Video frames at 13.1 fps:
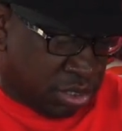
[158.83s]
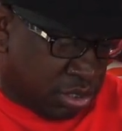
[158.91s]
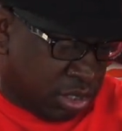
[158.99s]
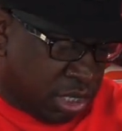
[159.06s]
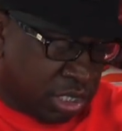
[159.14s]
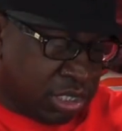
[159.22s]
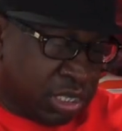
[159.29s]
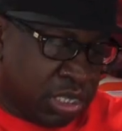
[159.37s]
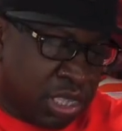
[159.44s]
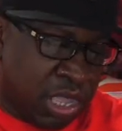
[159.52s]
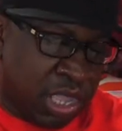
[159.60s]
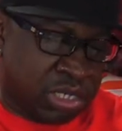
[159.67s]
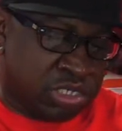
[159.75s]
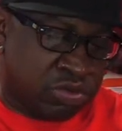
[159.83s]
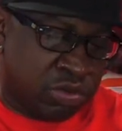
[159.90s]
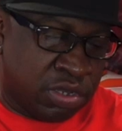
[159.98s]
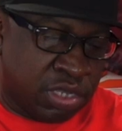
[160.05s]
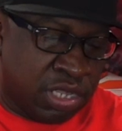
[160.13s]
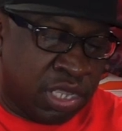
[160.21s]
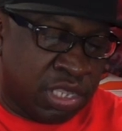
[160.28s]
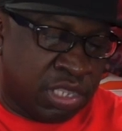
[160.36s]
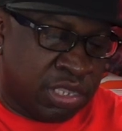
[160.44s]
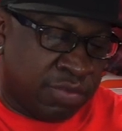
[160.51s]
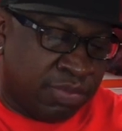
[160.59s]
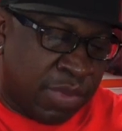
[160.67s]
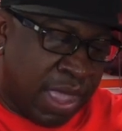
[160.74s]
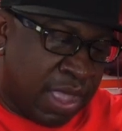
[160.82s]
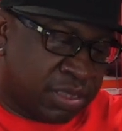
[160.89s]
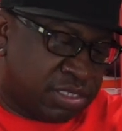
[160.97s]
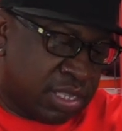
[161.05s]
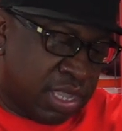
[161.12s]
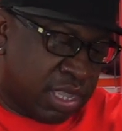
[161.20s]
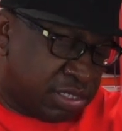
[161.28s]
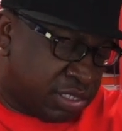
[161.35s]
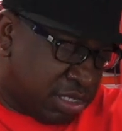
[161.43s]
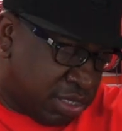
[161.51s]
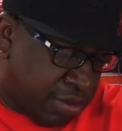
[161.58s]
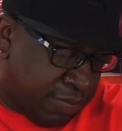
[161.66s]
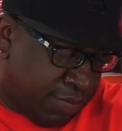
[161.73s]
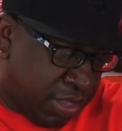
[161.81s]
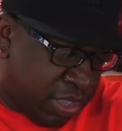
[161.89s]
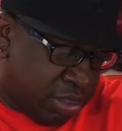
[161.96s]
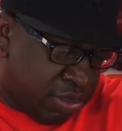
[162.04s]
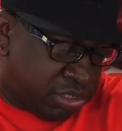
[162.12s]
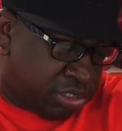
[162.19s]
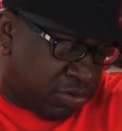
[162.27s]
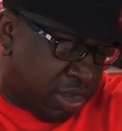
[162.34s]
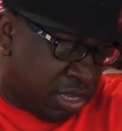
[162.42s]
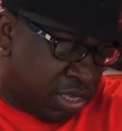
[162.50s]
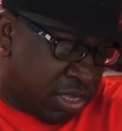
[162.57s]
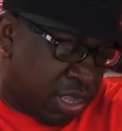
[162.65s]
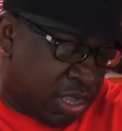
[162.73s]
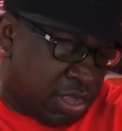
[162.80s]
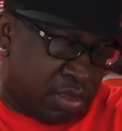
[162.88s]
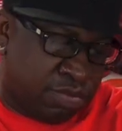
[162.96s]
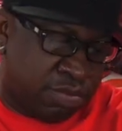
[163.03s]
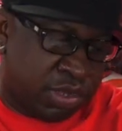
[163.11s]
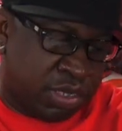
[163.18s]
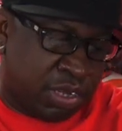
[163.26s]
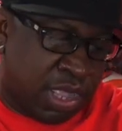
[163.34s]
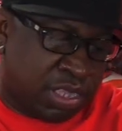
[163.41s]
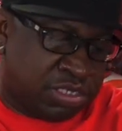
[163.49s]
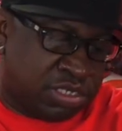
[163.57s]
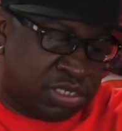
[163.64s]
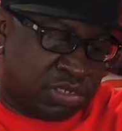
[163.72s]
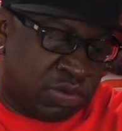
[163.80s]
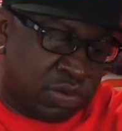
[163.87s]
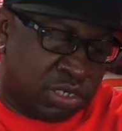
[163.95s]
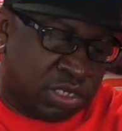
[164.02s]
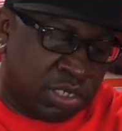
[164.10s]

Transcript: Nothing extra in the box as it appears right now, but I just want to